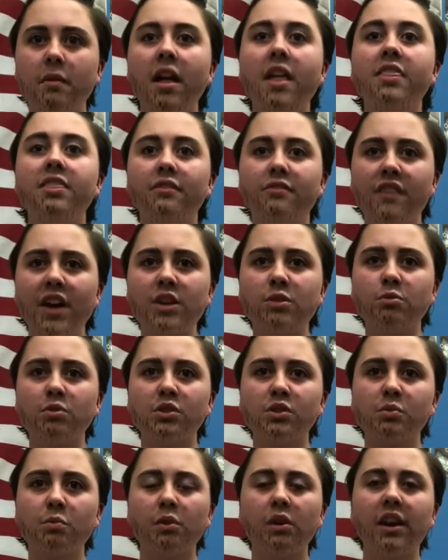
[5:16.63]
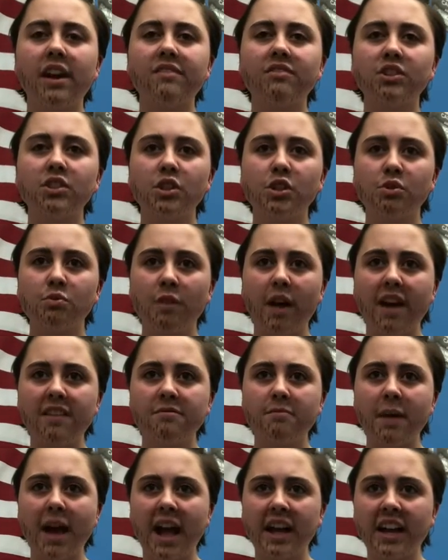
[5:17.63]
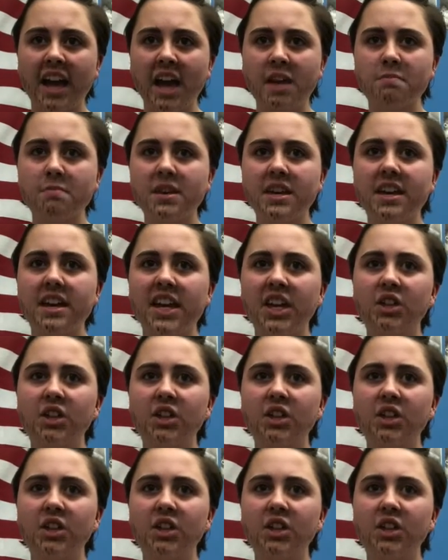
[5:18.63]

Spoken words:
The Federals were able to drive back A.P.